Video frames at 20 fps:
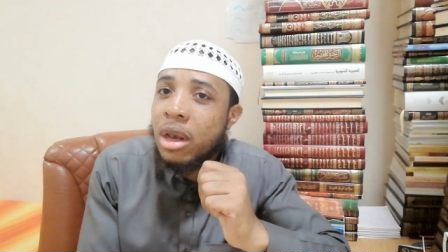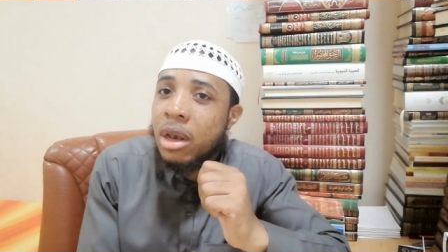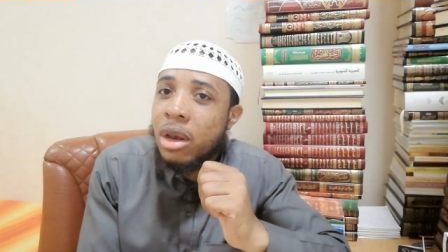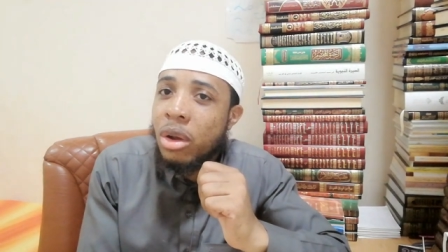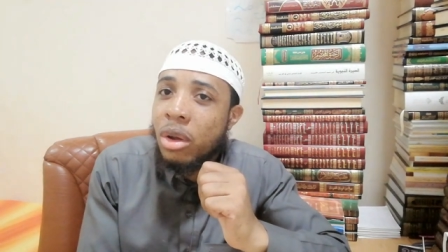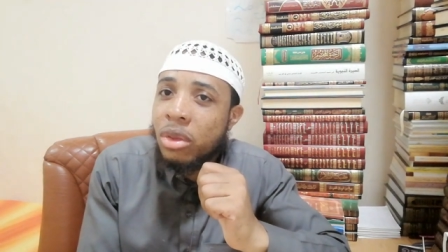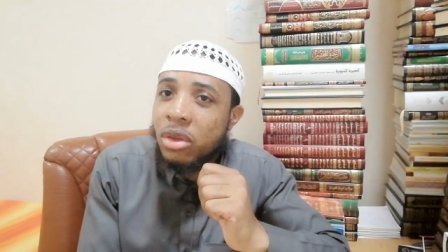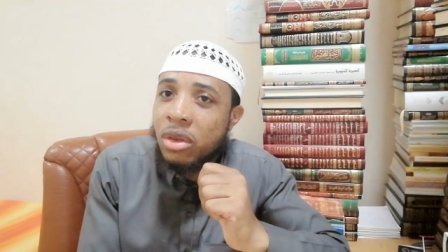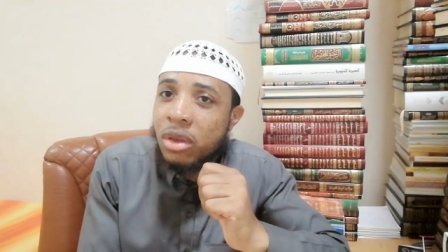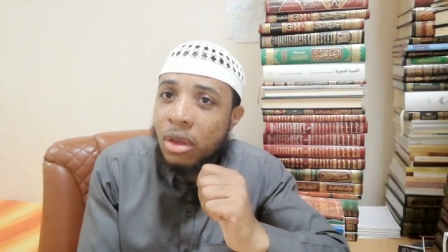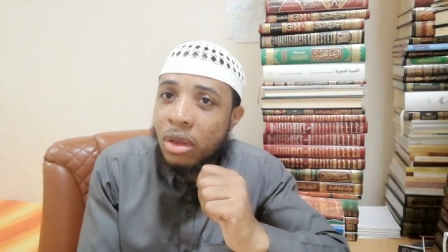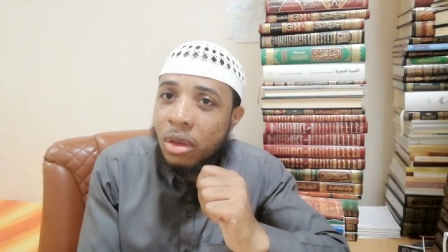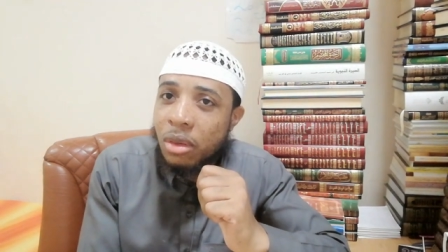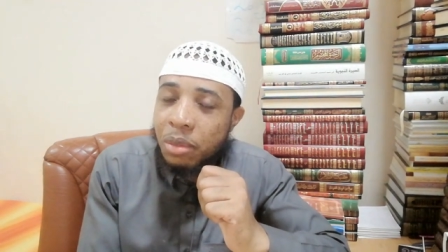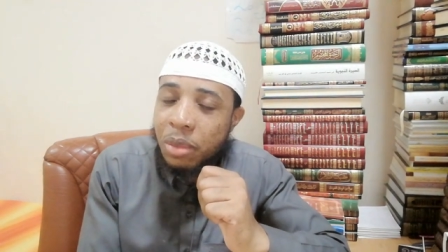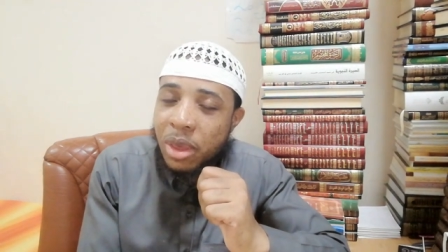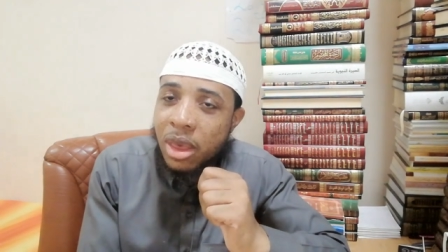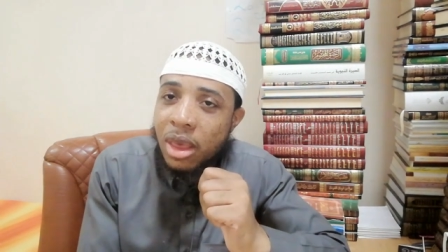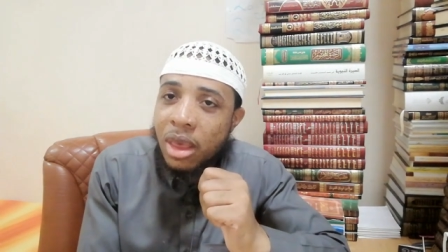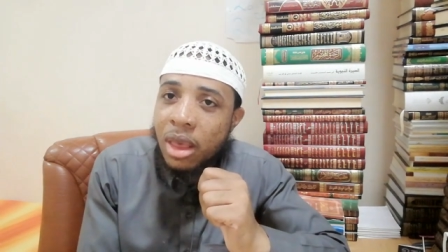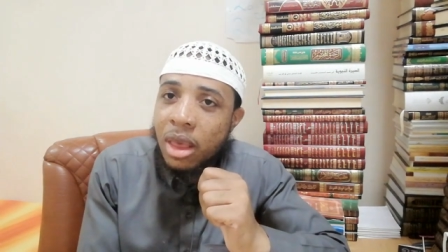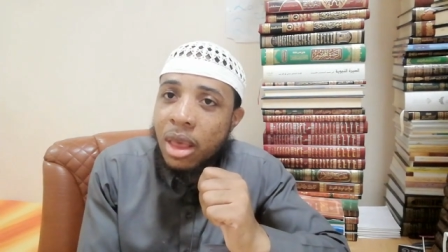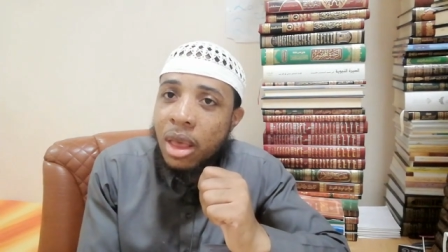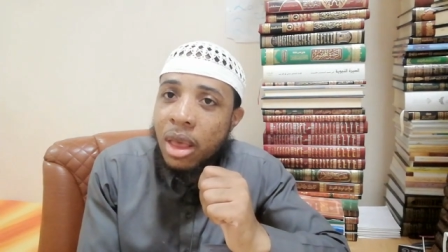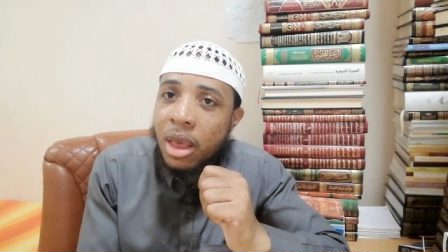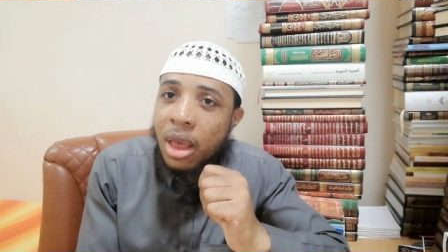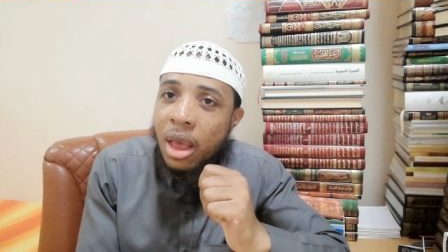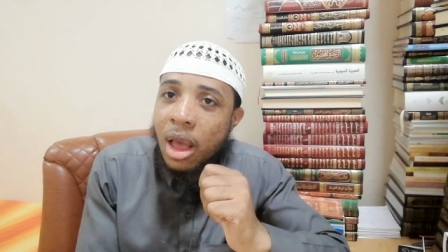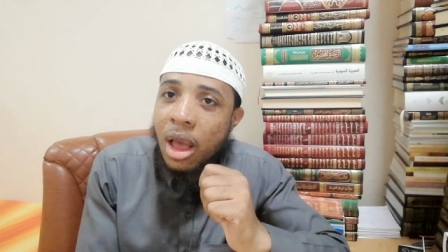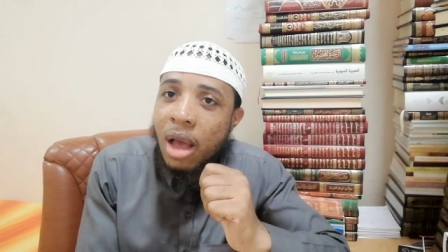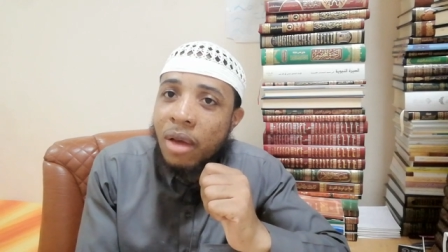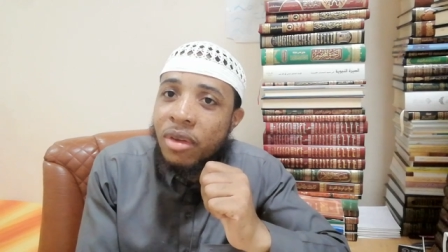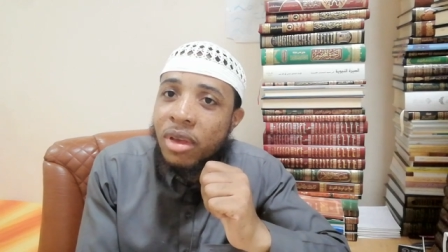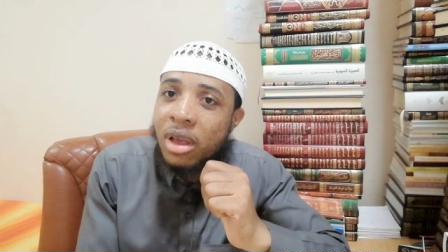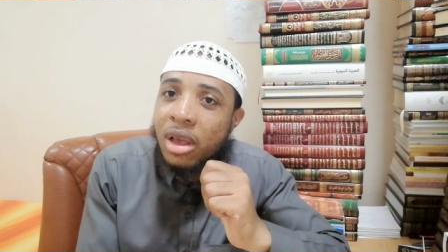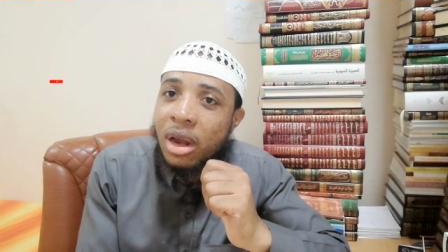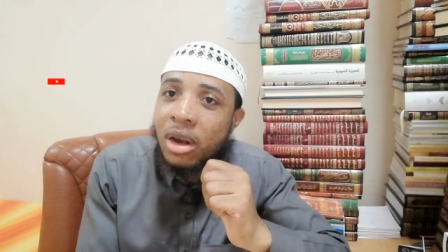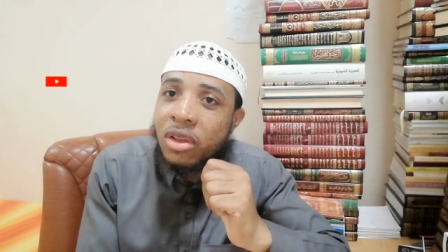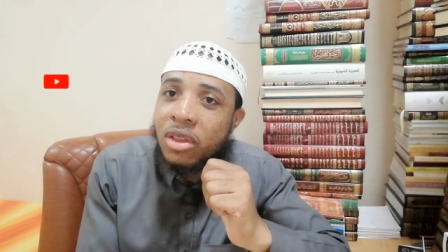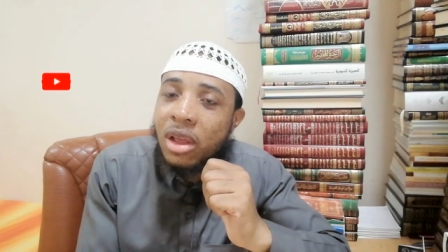then he cannot be
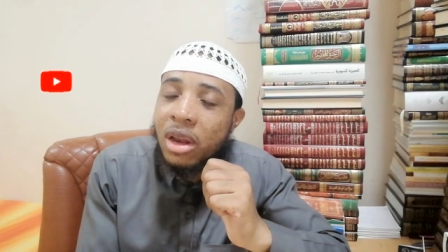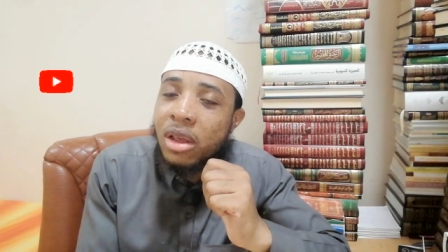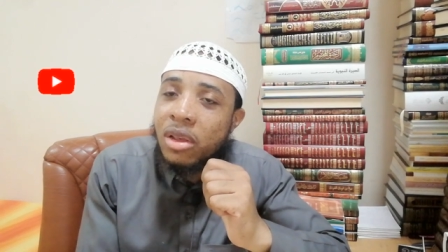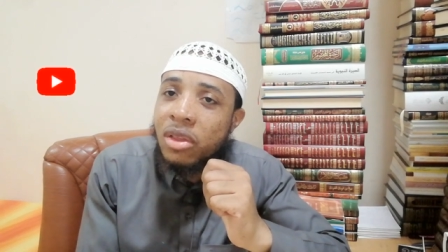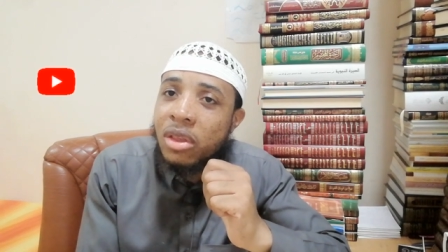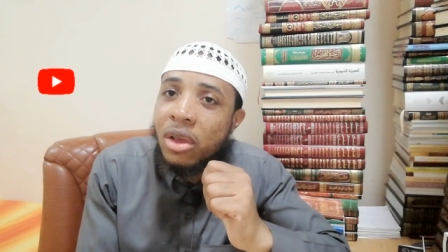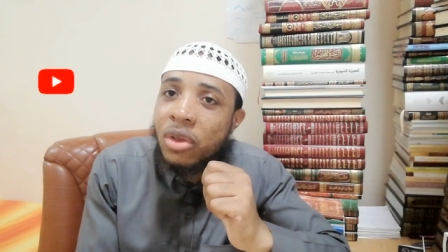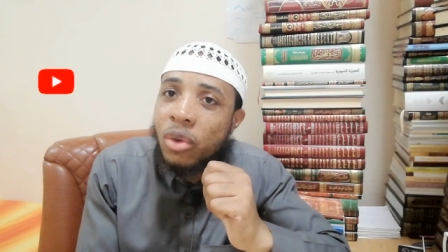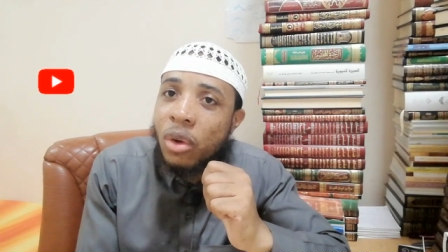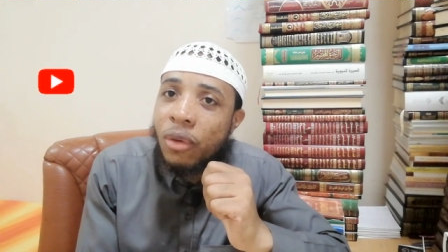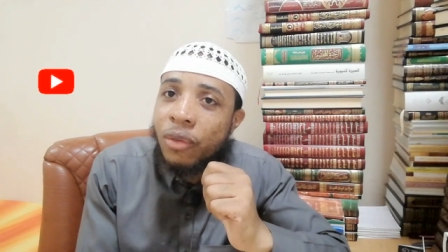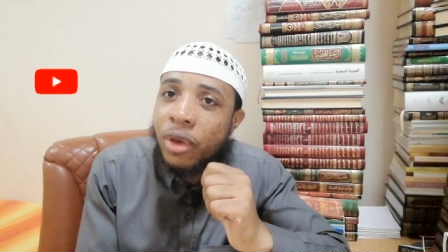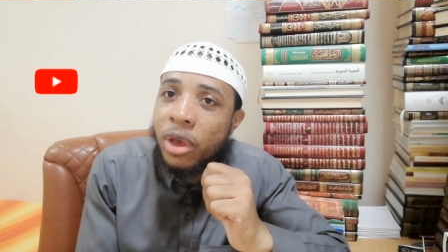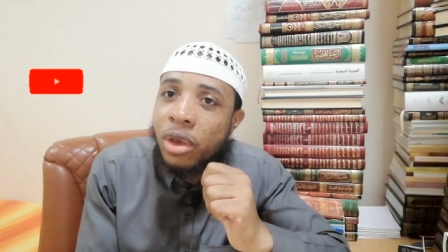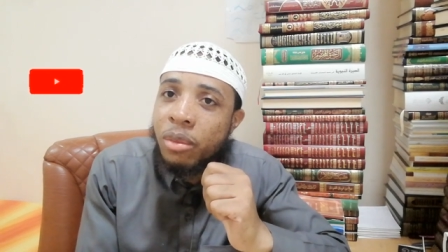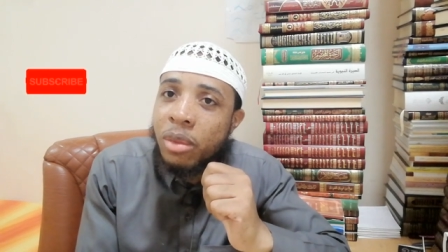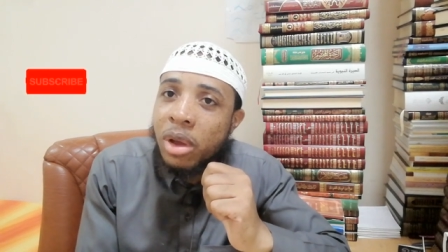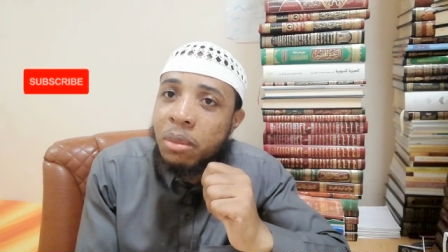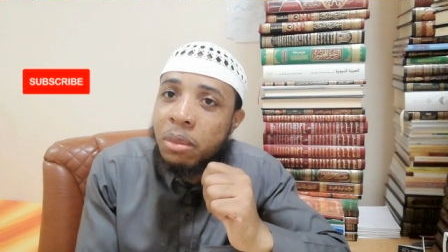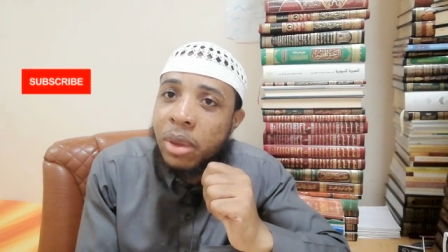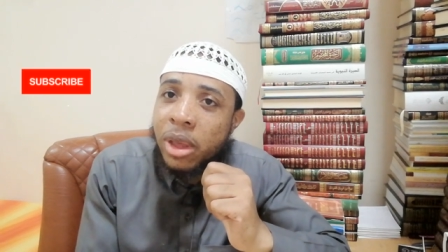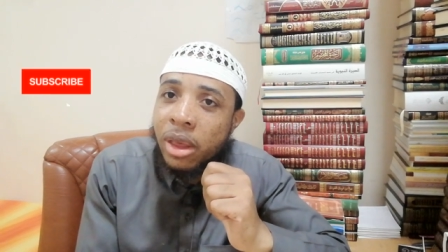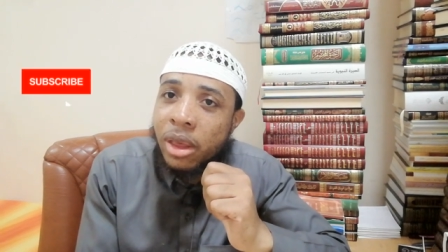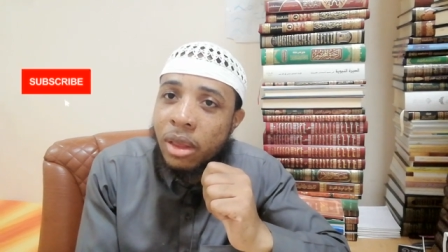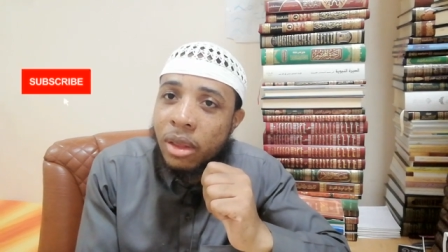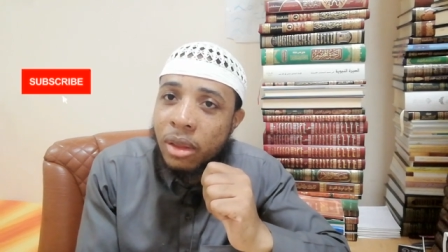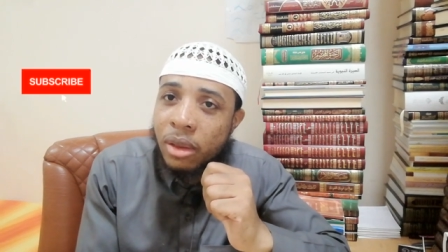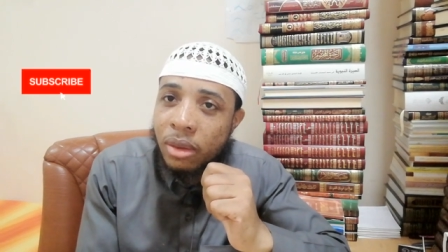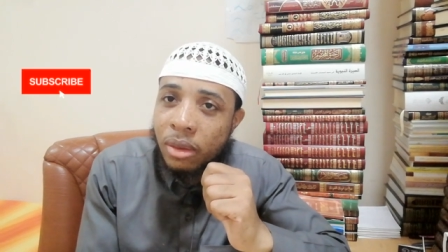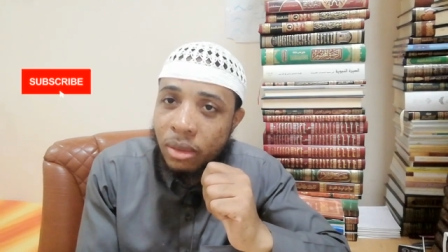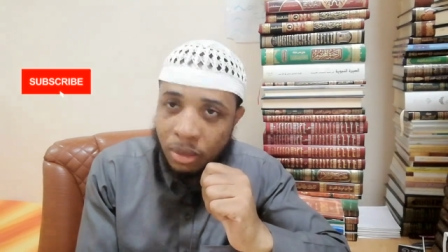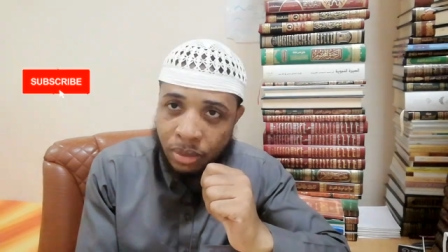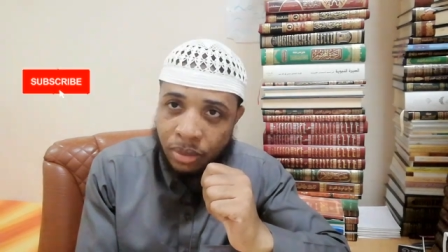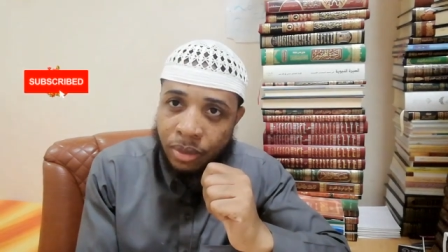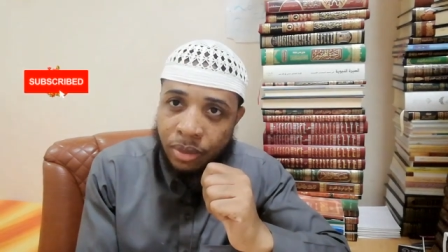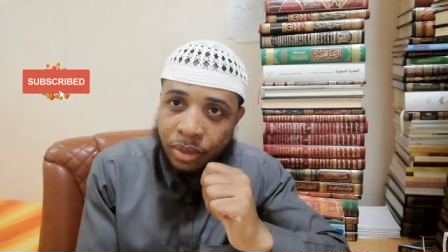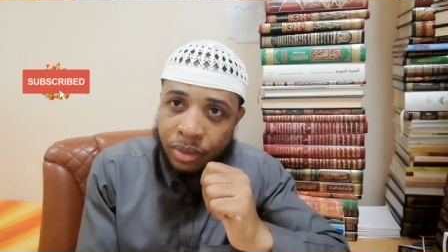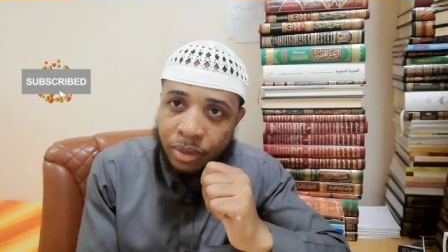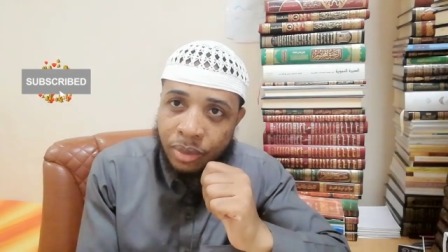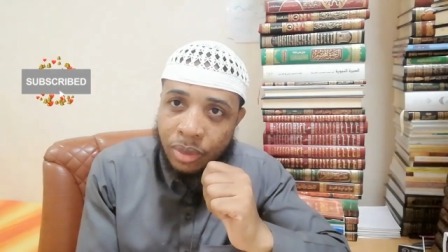having characteristics of a human
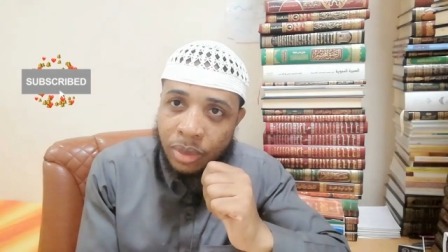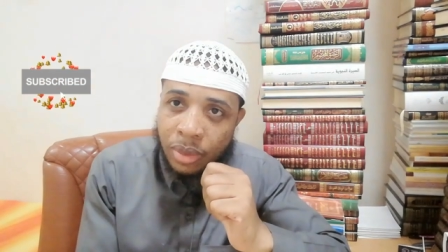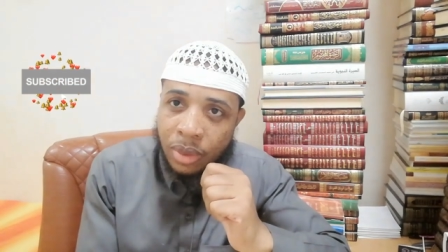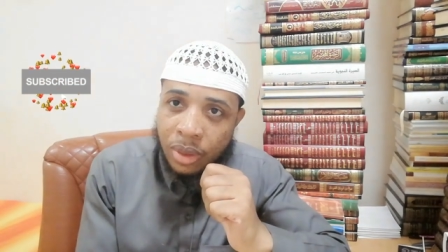being.